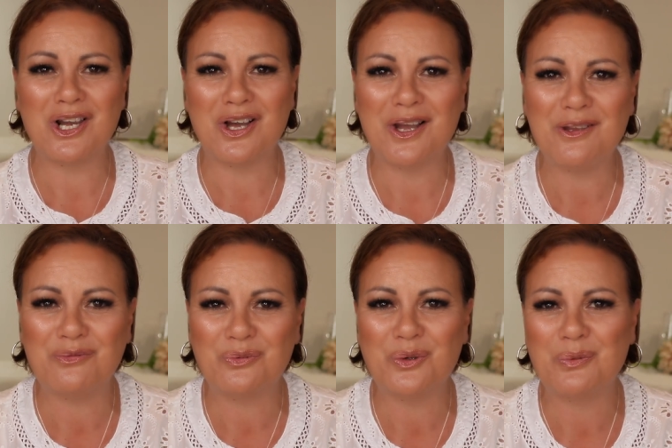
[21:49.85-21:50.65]

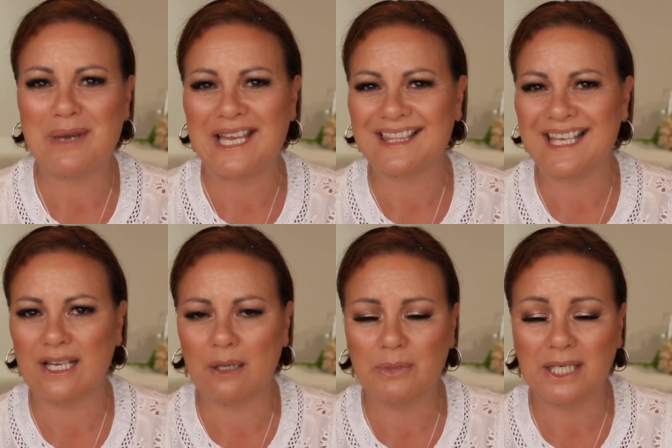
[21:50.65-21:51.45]
life will make
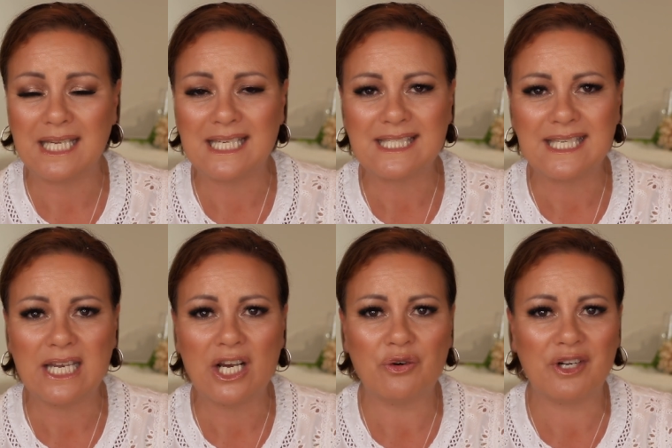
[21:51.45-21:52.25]
that a bit
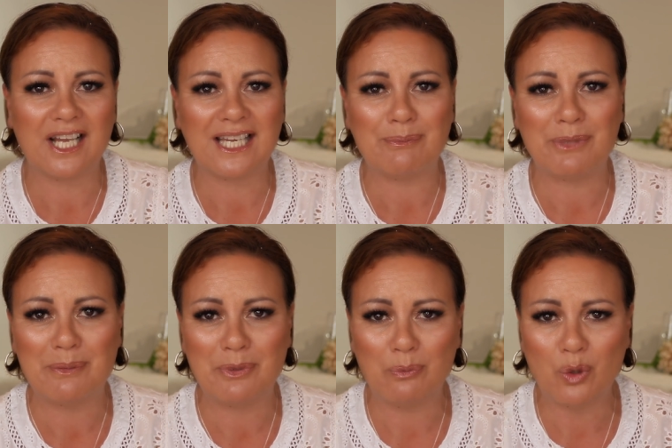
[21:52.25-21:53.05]
easier and I can be
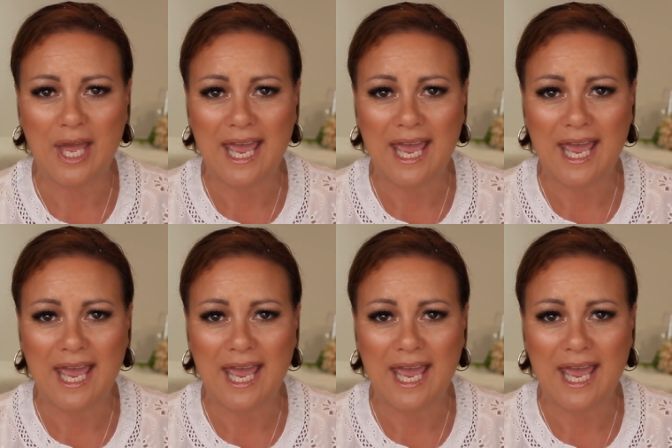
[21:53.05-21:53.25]
a bit more